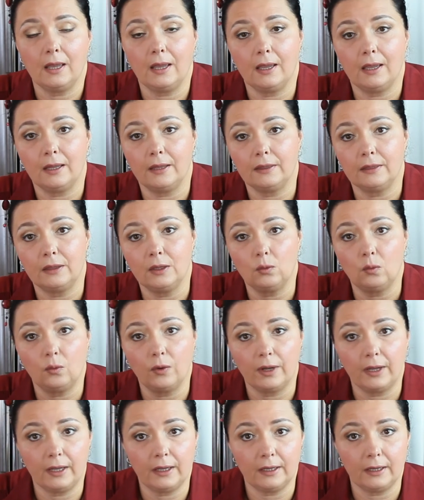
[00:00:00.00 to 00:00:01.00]
and the
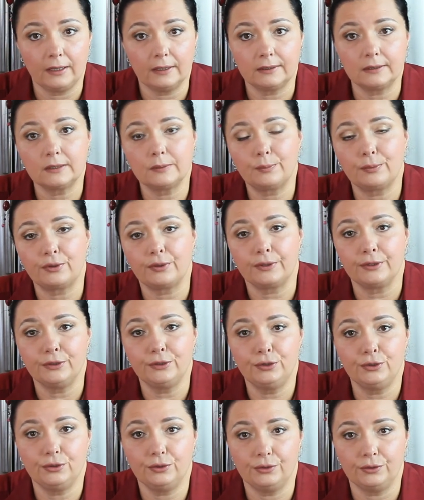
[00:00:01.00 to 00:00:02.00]
way it's
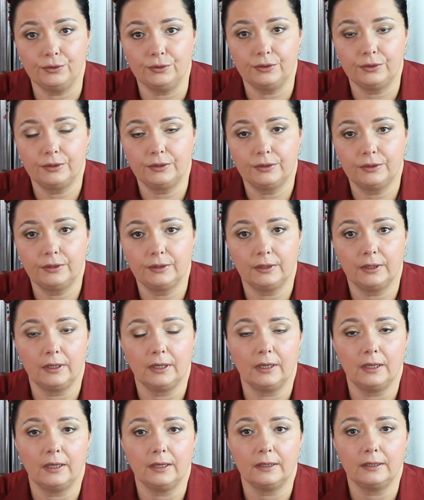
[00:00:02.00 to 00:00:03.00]
produced,
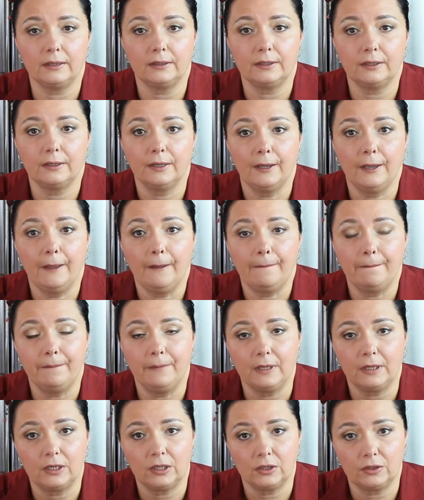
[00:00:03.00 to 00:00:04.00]
and
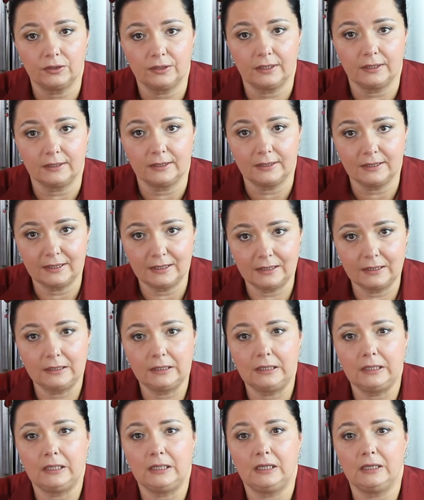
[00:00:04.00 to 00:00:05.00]
because it's
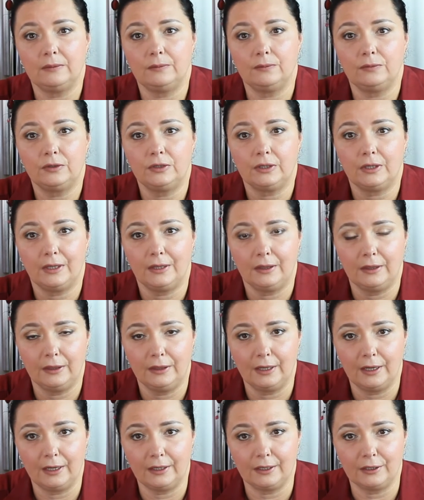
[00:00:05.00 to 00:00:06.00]
steamed and
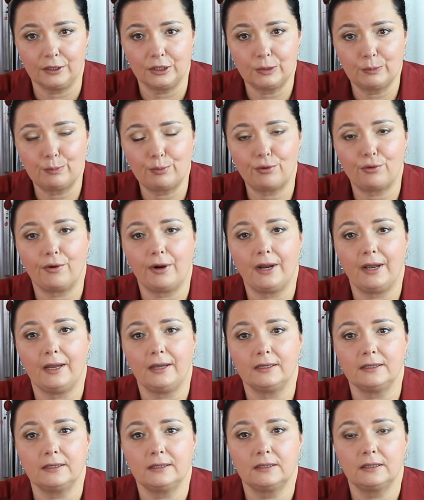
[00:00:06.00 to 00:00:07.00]
then it's
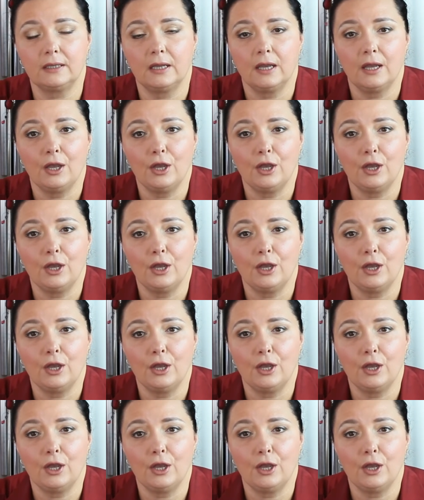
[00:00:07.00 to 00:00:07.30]
pressed,